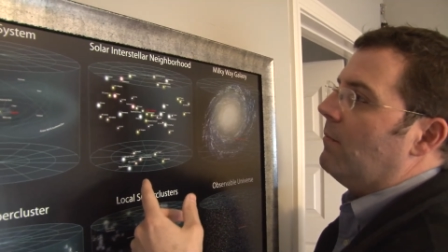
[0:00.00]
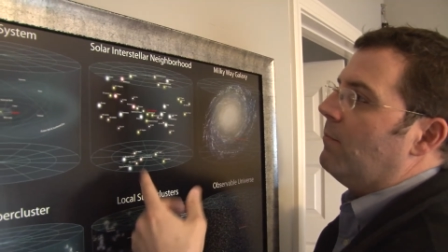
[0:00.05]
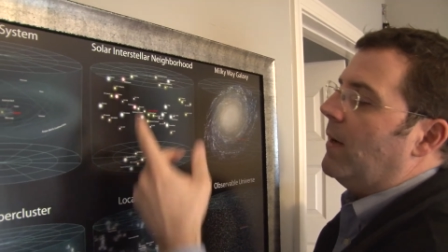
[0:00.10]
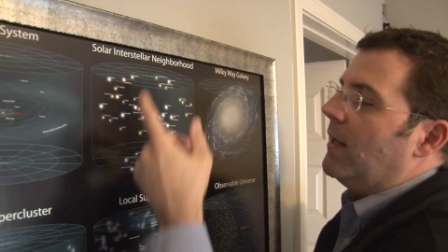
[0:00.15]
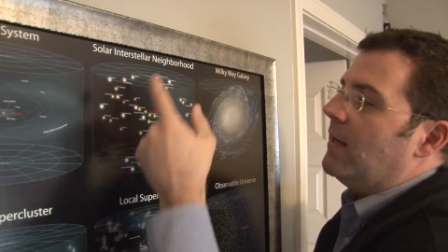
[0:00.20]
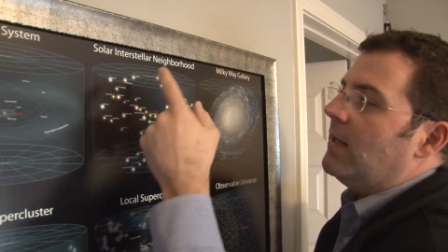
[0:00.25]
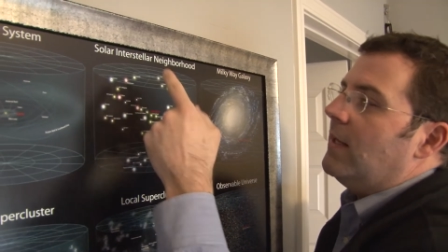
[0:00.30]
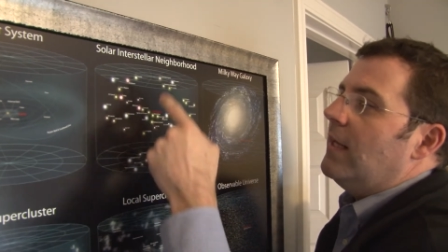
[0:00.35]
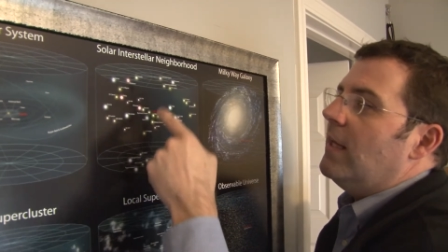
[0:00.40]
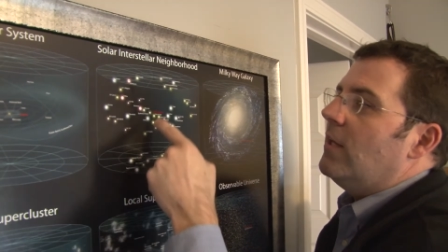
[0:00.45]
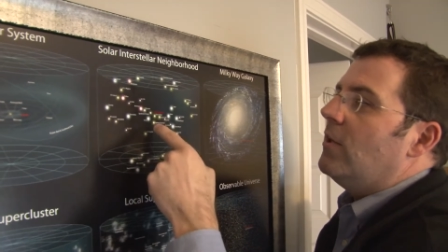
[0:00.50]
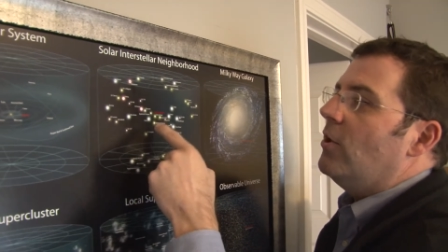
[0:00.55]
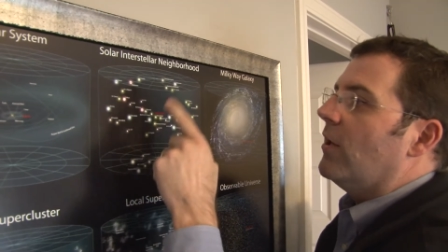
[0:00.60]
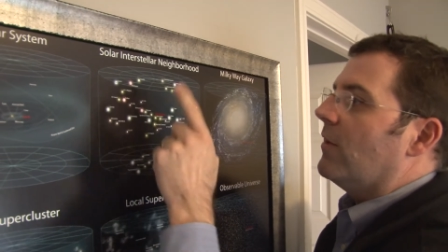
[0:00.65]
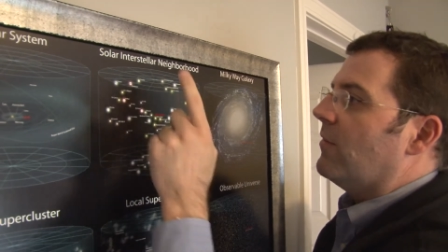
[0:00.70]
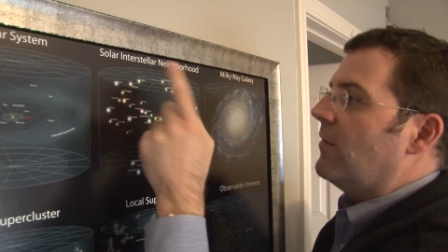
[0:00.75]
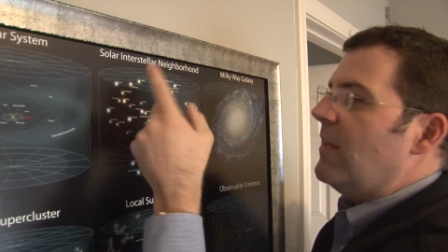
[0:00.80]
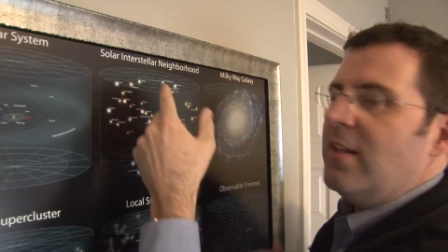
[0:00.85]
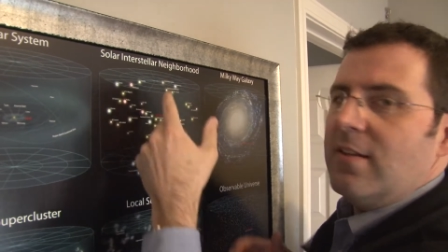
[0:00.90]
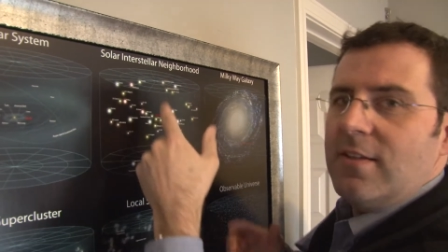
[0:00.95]
but
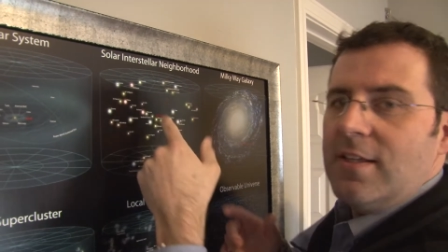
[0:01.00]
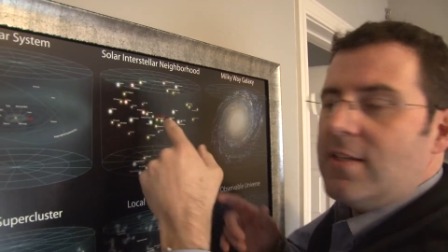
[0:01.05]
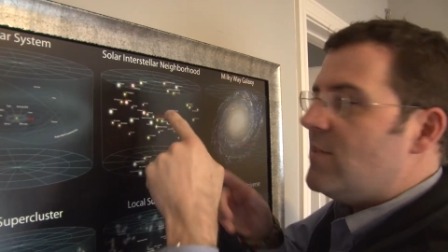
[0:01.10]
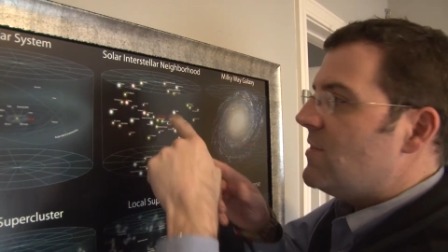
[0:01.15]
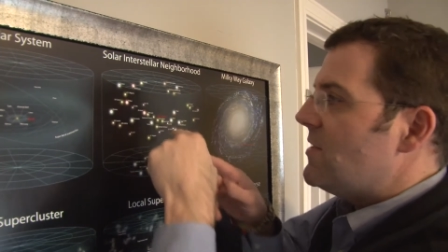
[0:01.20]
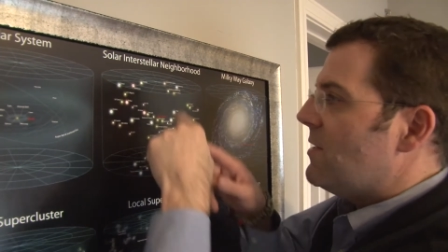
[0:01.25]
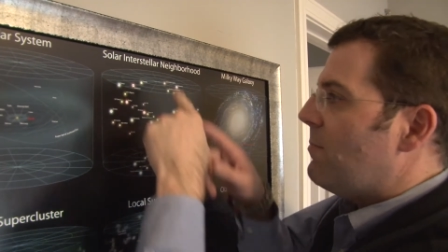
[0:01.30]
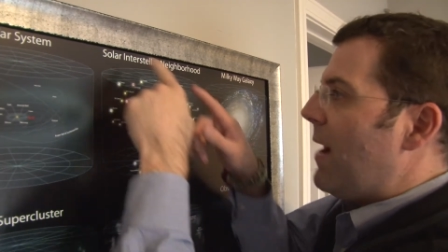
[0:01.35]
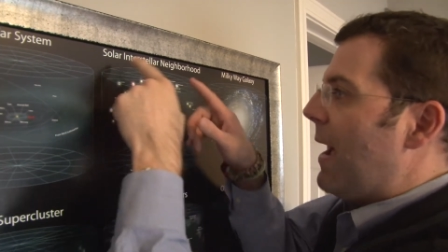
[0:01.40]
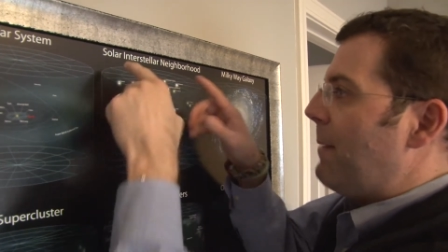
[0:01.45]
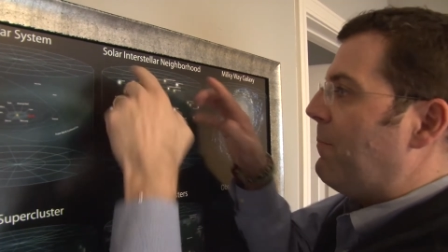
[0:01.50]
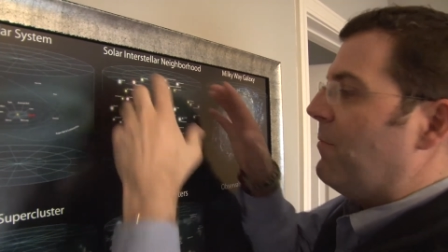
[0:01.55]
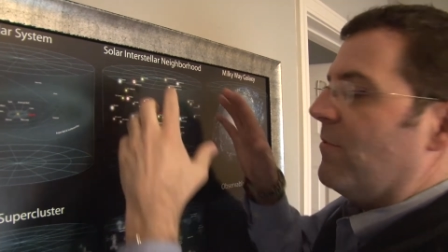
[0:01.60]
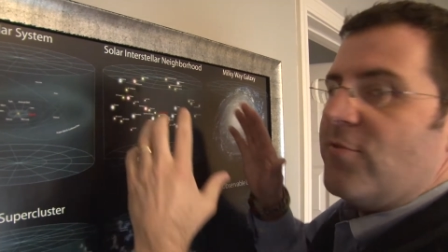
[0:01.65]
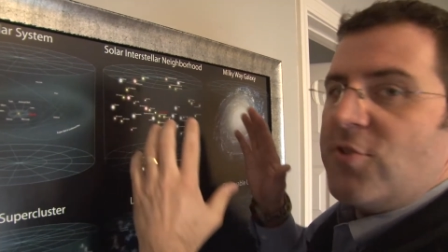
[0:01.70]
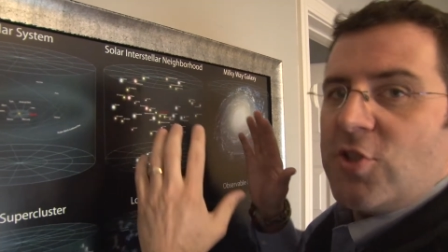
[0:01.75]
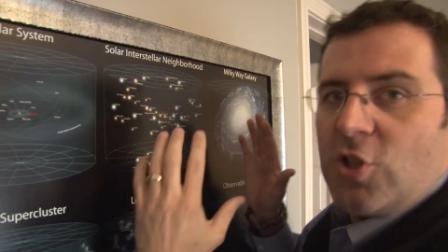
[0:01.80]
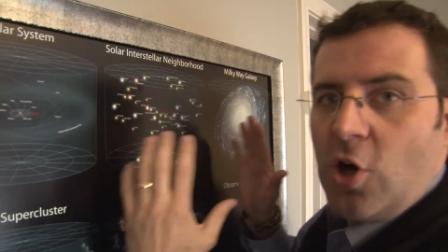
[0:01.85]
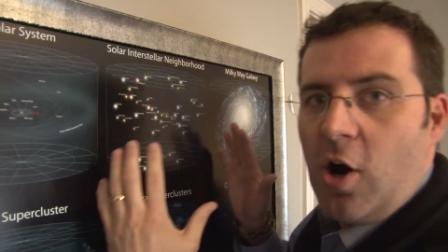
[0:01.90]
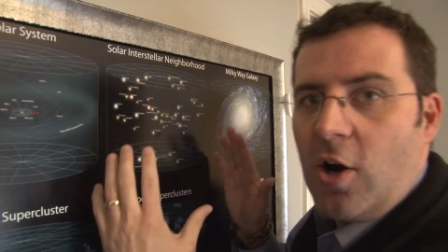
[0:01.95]
look, th this is a map of
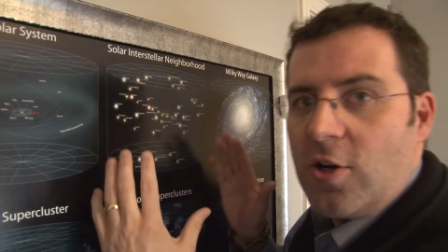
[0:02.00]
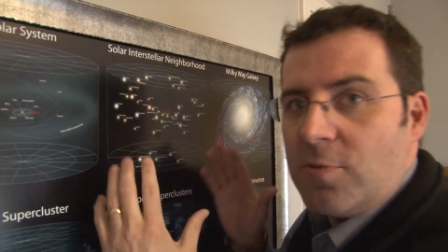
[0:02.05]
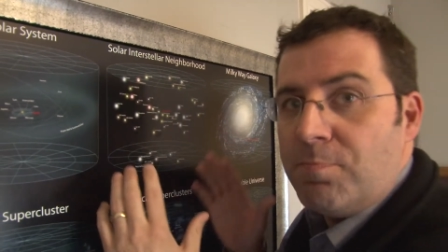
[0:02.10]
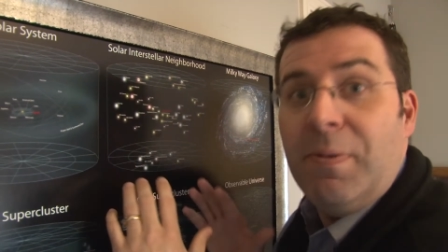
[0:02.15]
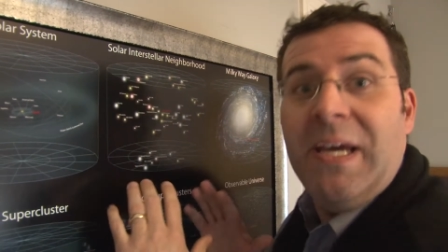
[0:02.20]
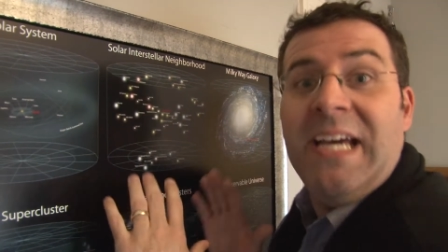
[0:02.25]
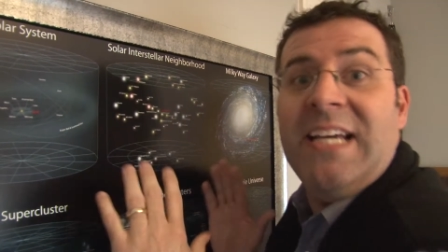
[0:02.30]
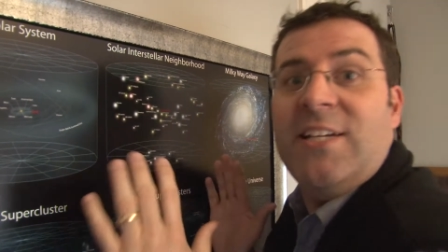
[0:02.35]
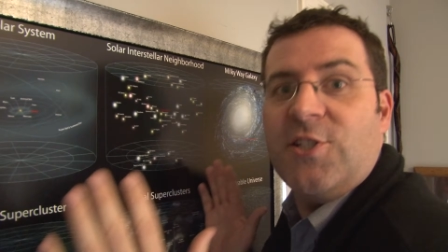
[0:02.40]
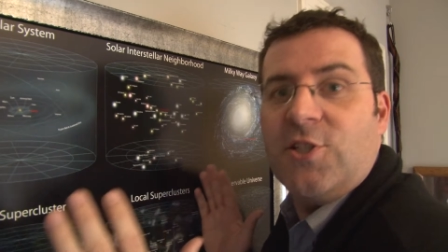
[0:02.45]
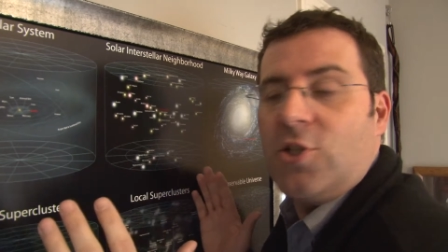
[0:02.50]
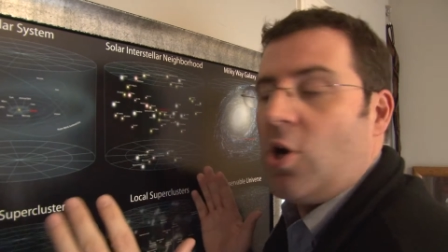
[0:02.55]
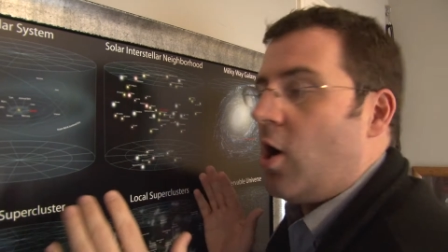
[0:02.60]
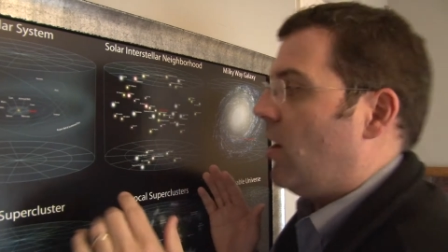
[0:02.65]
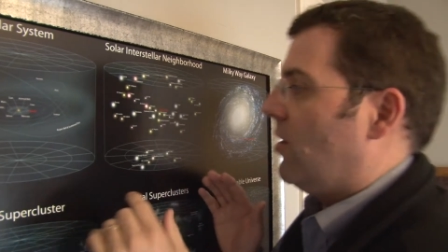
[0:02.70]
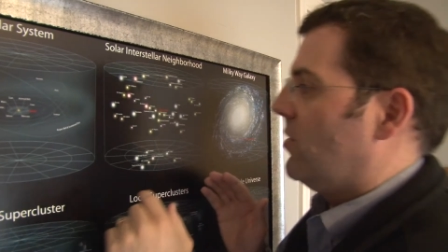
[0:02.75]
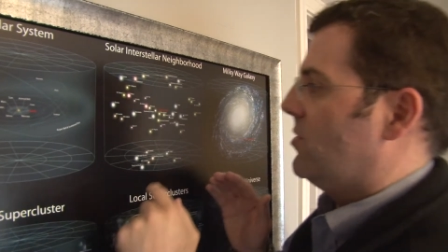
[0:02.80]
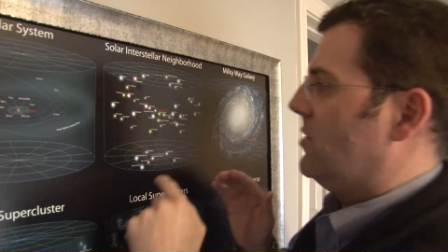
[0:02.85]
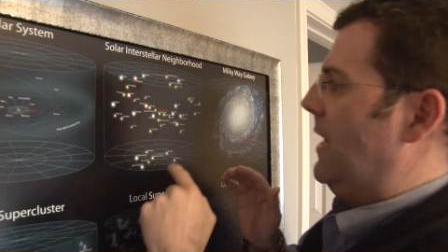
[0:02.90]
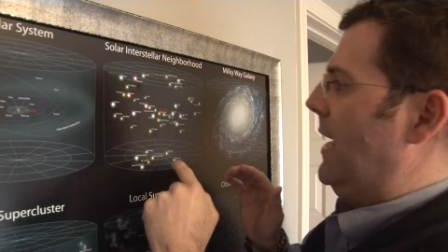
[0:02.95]
stars, big
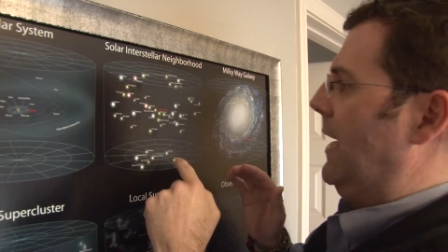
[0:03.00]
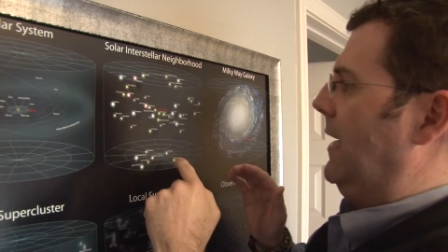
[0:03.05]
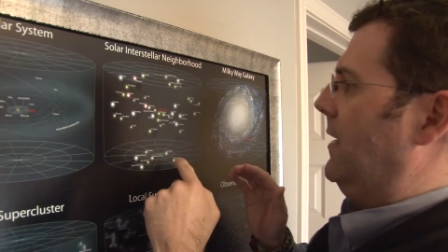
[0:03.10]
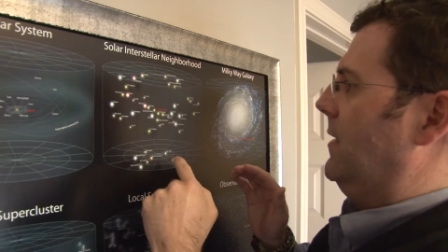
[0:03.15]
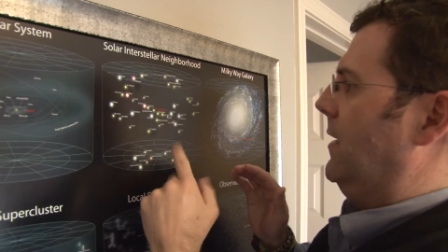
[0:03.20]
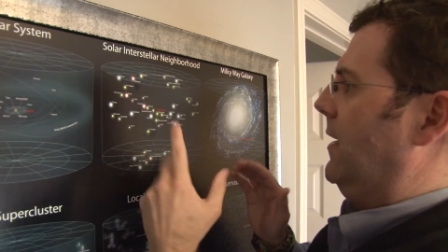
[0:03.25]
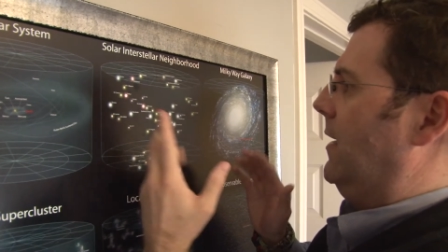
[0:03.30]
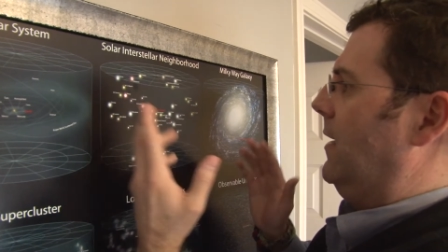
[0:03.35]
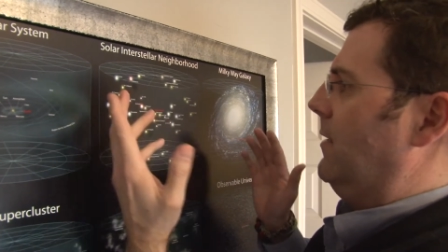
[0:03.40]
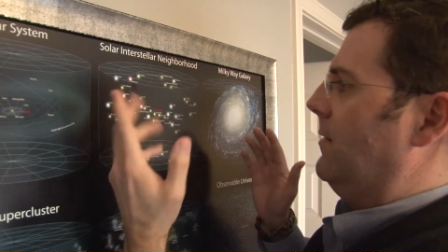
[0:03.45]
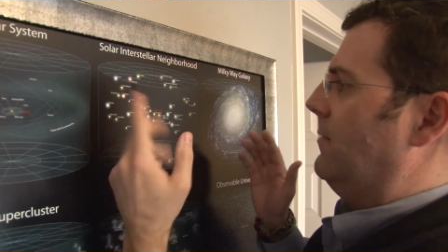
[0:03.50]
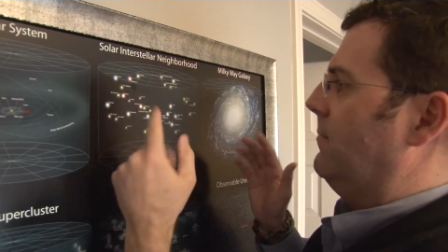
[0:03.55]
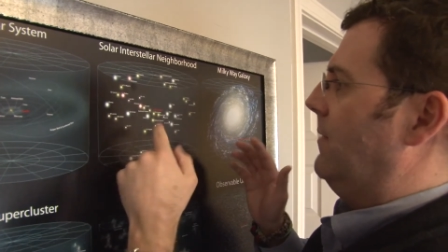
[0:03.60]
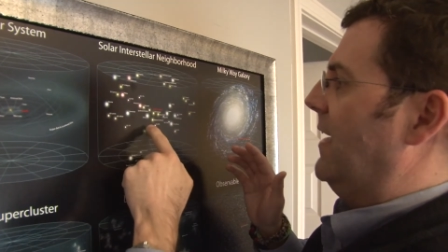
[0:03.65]
stars like uh,